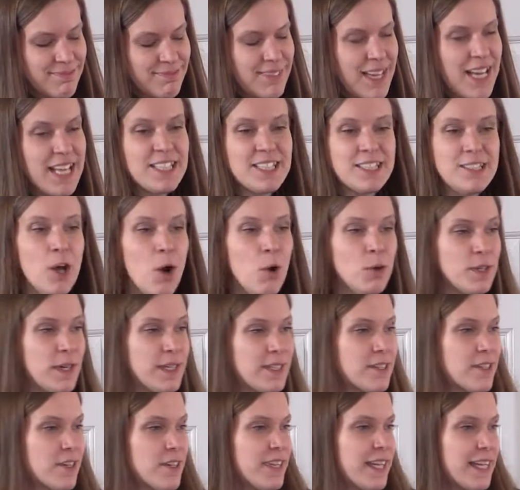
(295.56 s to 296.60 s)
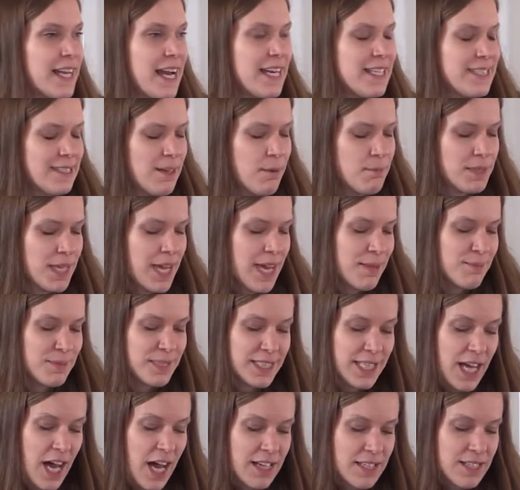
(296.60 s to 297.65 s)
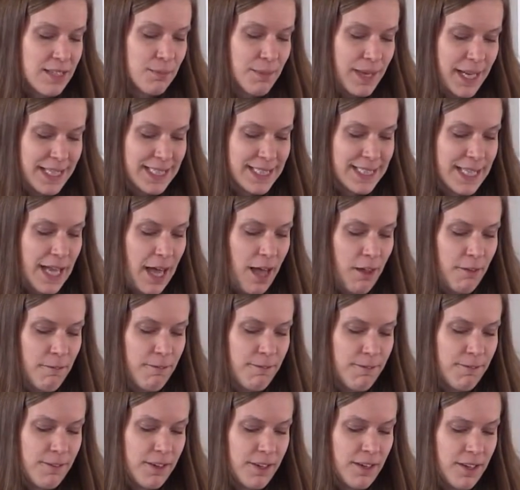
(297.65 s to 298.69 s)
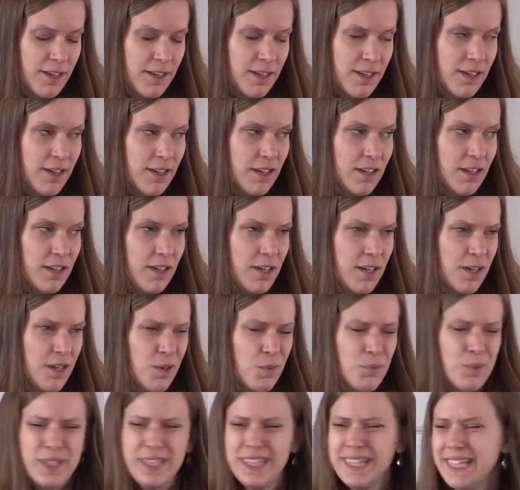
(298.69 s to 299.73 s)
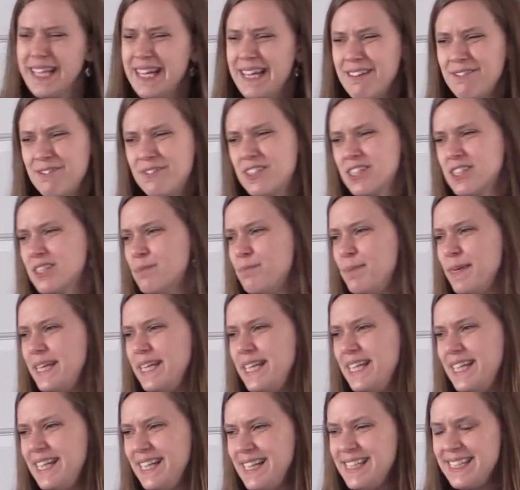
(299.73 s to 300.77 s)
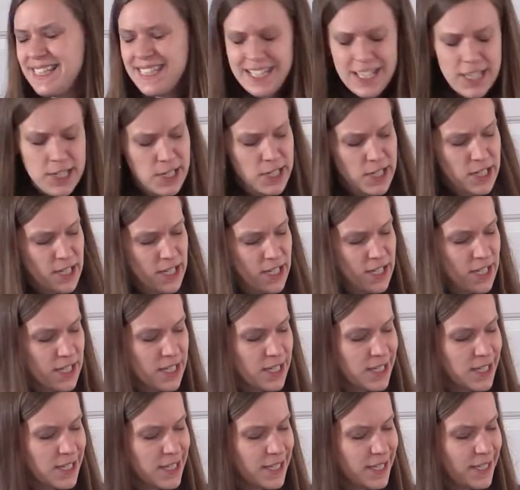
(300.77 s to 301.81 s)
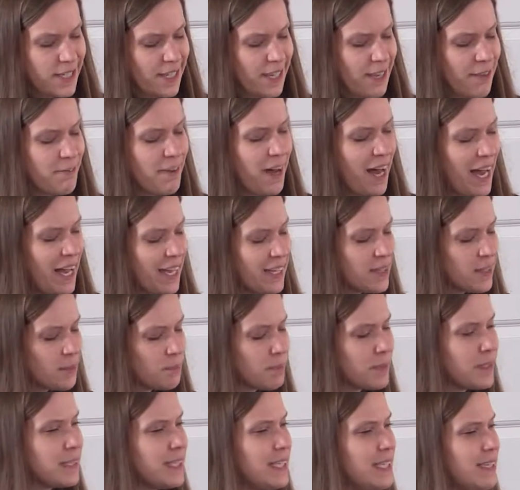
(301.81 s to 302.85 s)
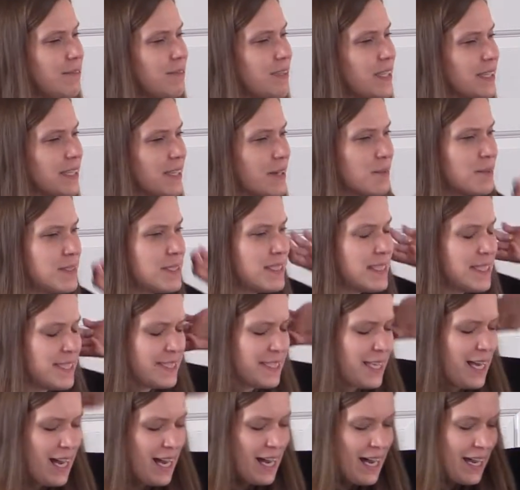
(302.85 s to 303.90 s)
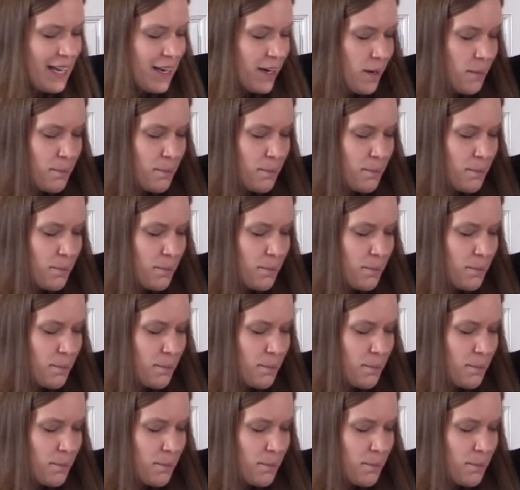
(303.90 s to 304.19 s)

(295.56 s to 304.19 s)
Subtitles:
It's no wonder that I sometimes thought to myself, wouldn't life just be easier if I could believe that there was this higher